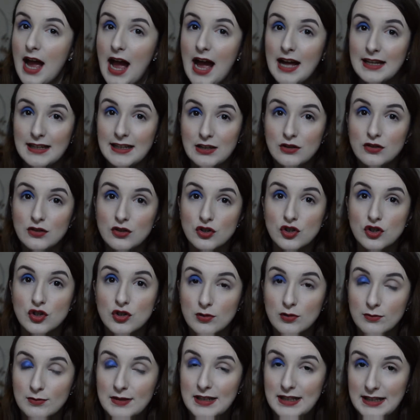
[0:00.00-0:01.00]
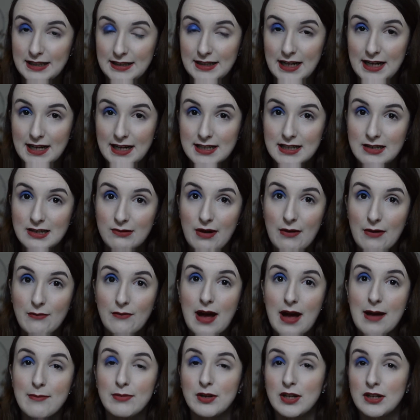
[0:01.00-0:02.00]
and it does shut really nicely when
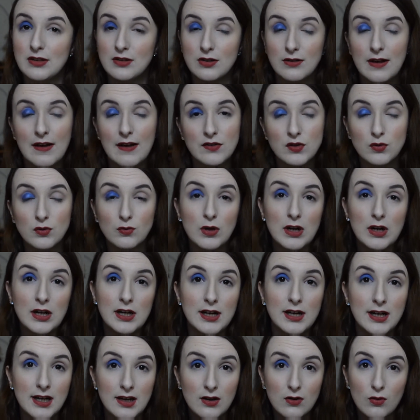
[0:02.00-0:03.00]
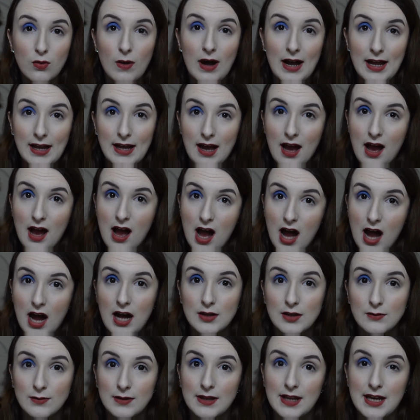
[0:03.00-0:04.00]
wet, but you do have to work quite
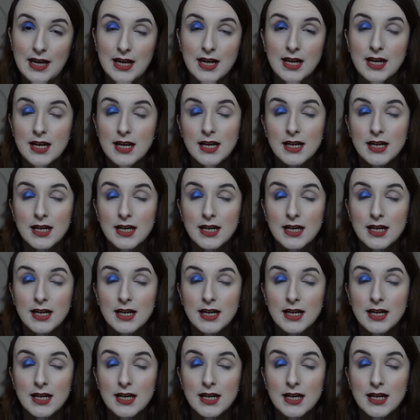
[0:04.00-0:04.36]
hard with it